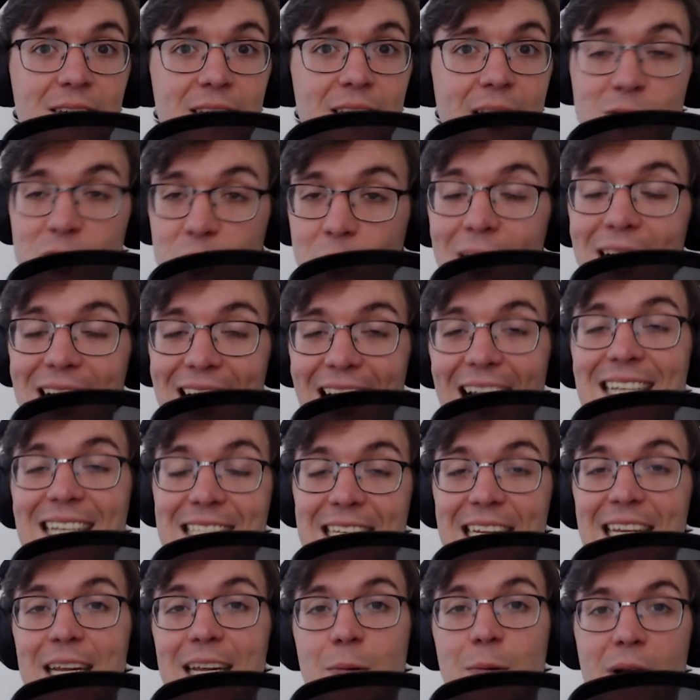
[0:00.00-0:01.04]
that was
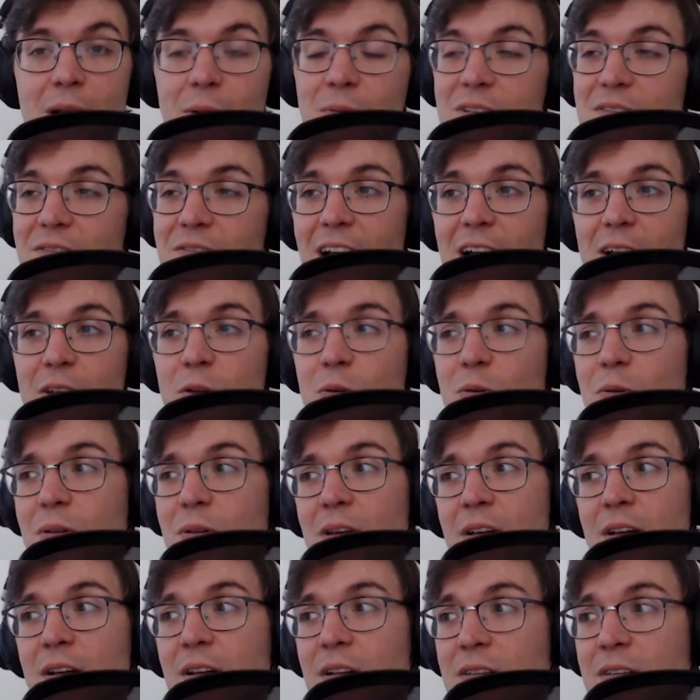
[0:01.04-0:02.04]
2019 when it was valued